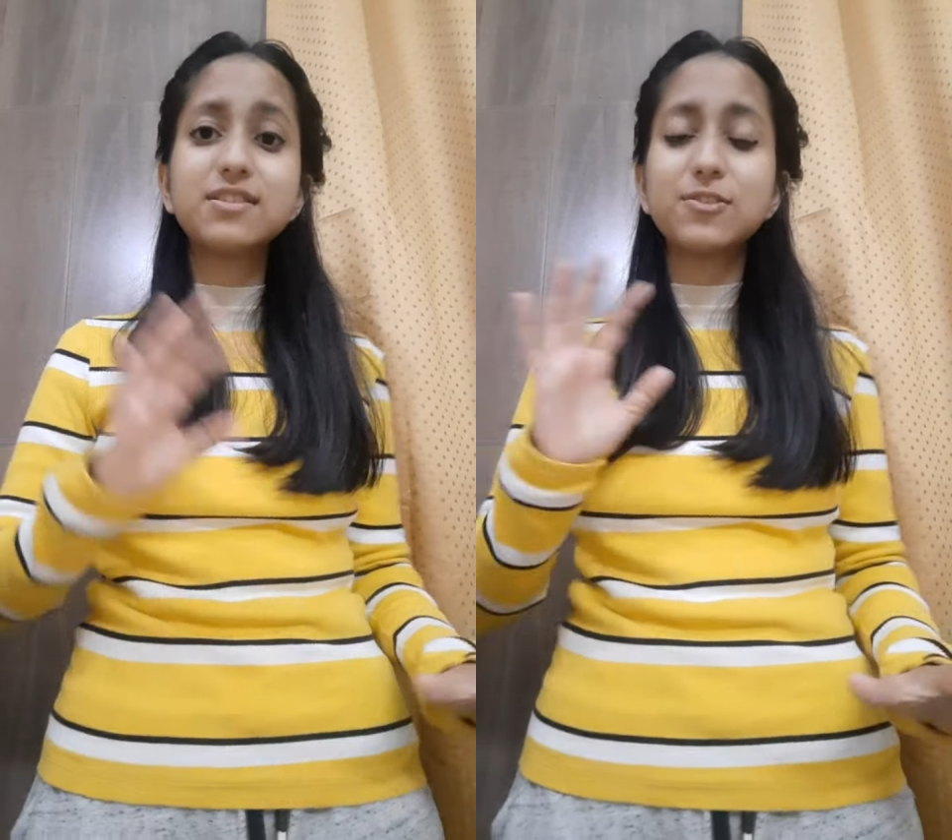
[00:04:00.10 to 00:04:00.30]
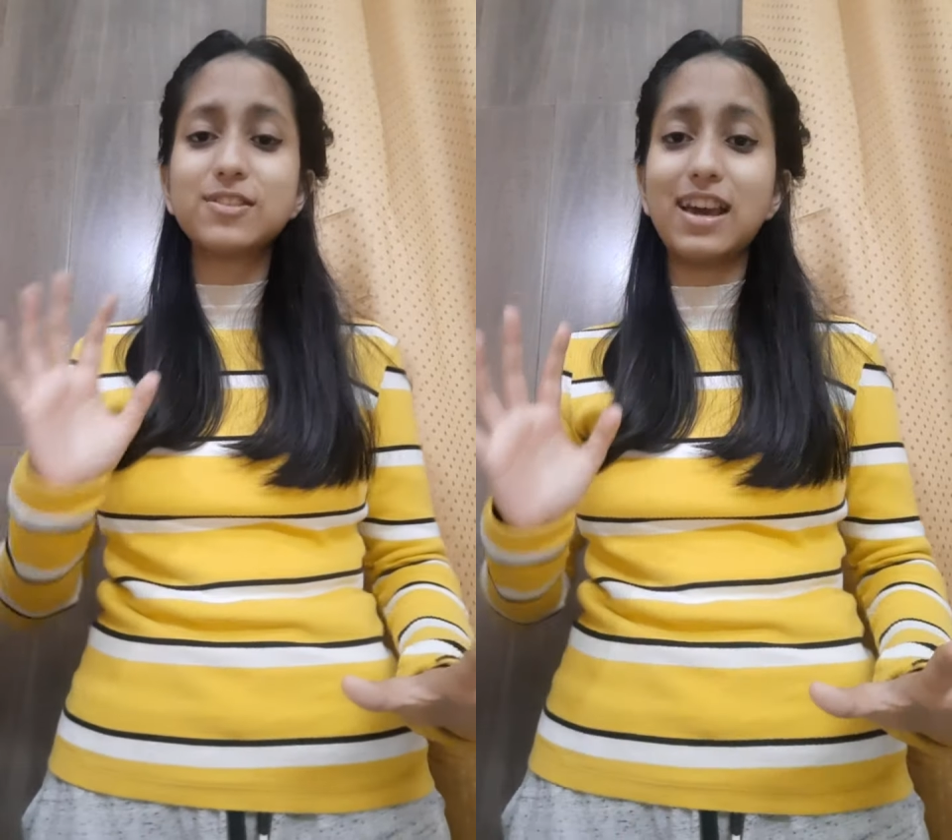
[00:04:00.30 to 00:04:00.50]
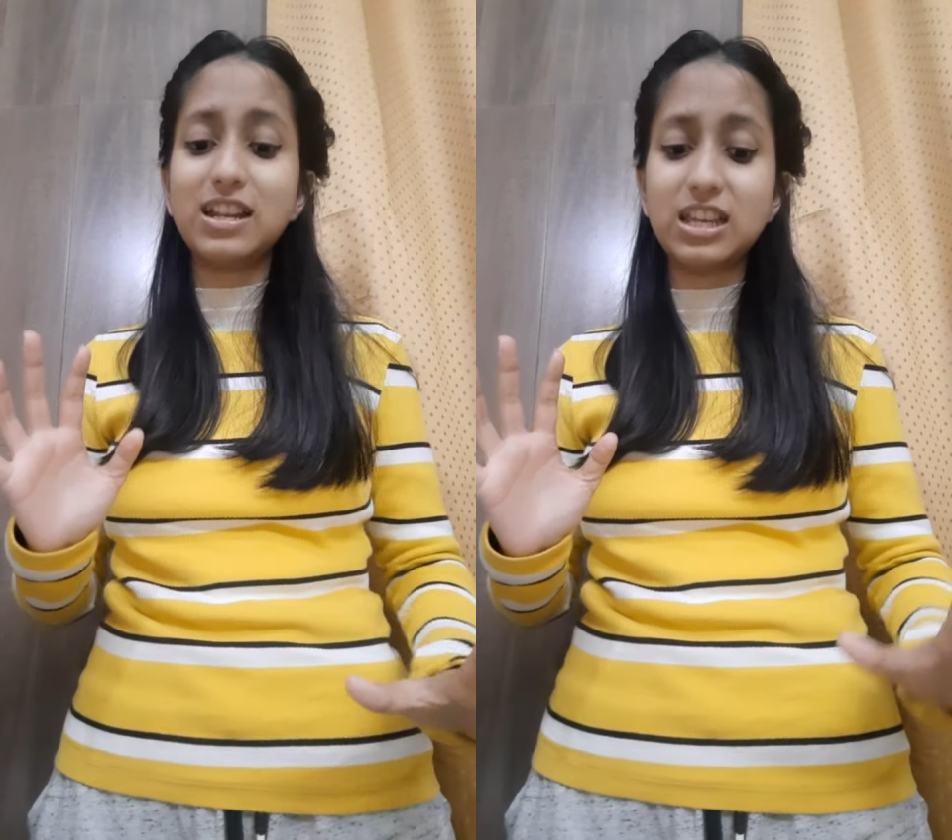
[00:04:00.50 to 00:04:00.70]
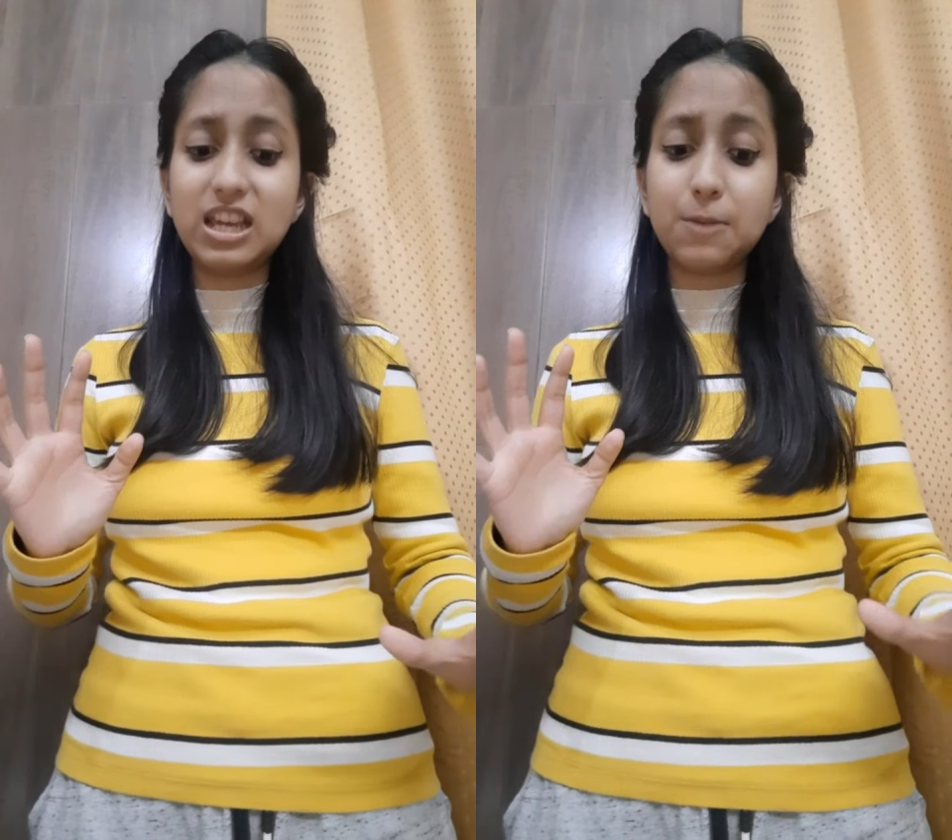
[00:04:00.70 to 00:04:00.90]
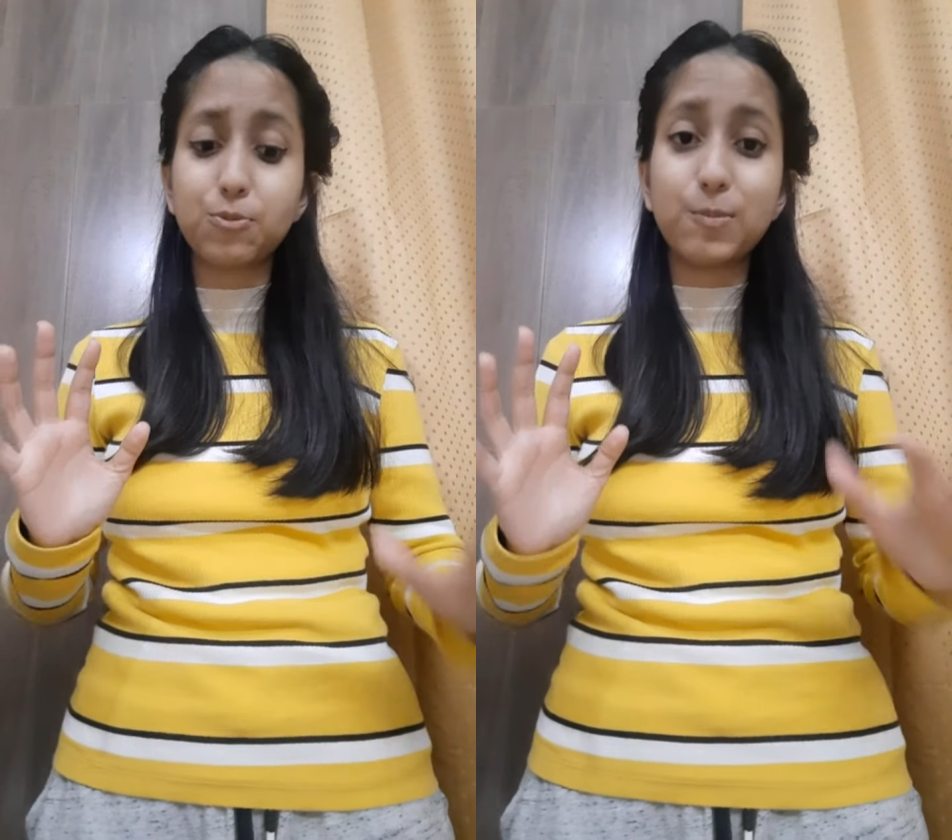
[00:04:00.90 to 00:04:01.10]
society,
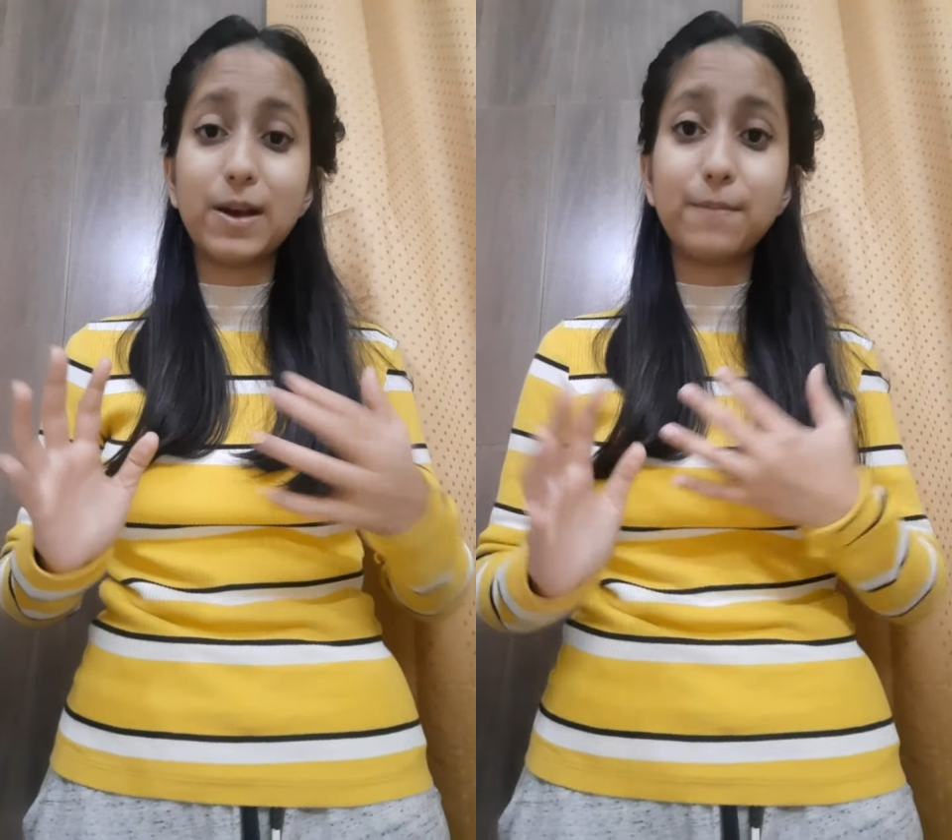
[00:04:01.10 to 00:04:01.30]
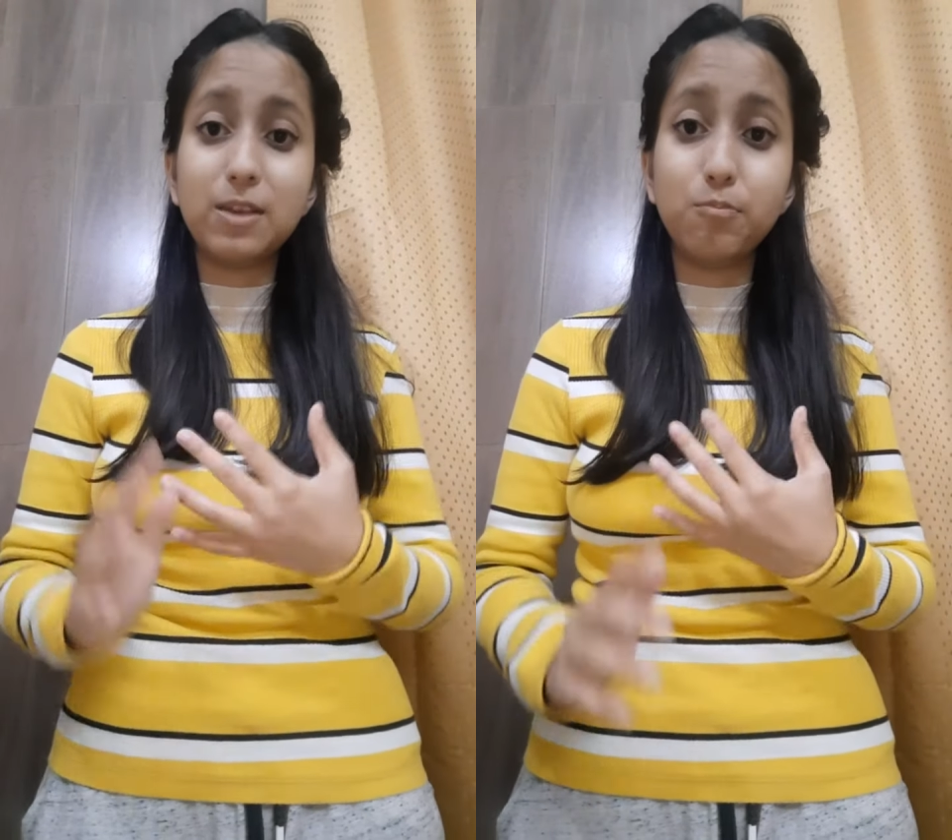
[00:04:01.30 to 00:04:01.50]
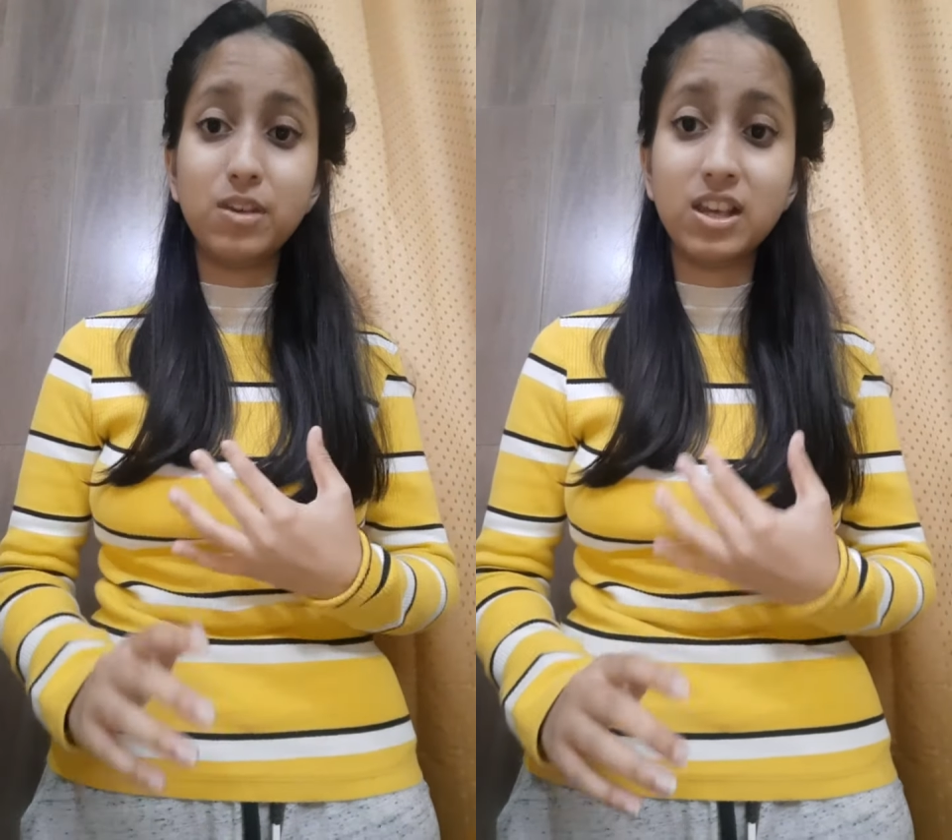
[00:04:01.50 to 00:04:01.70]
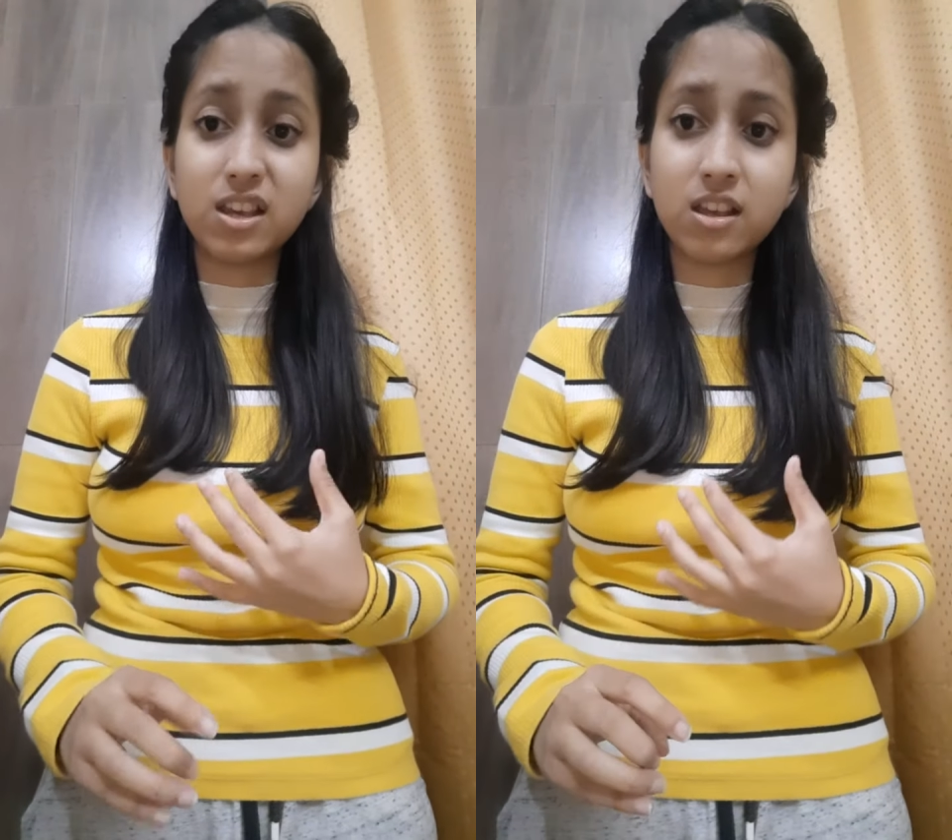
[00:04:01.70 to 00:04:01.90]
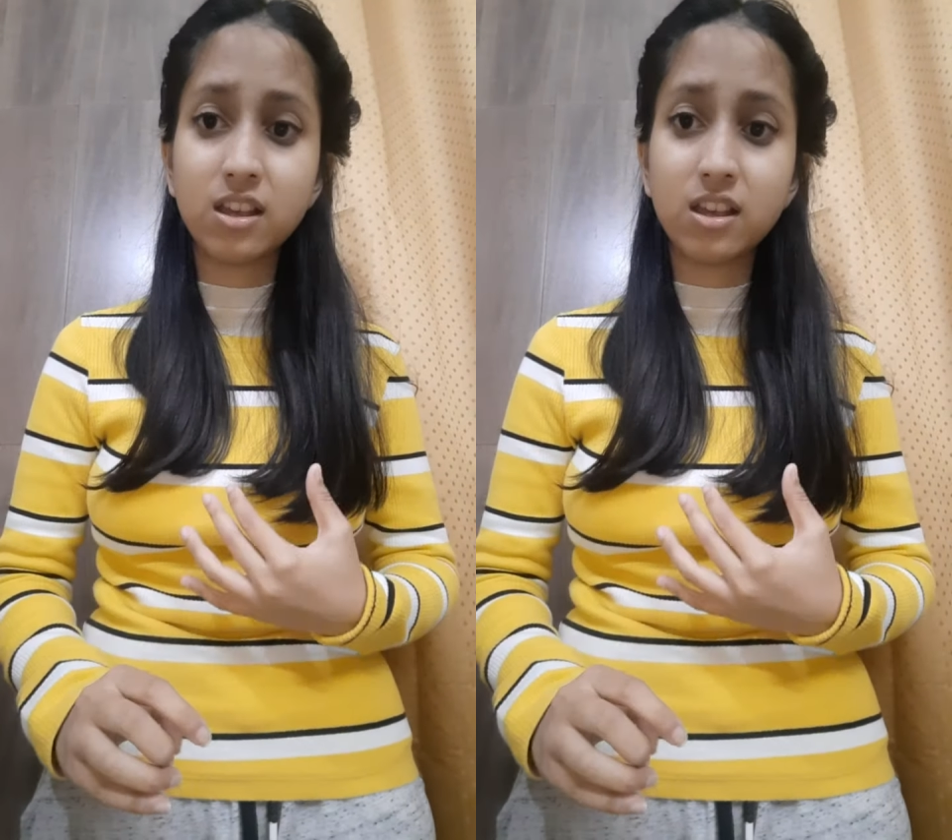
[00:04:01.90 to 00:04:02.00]
and probably me.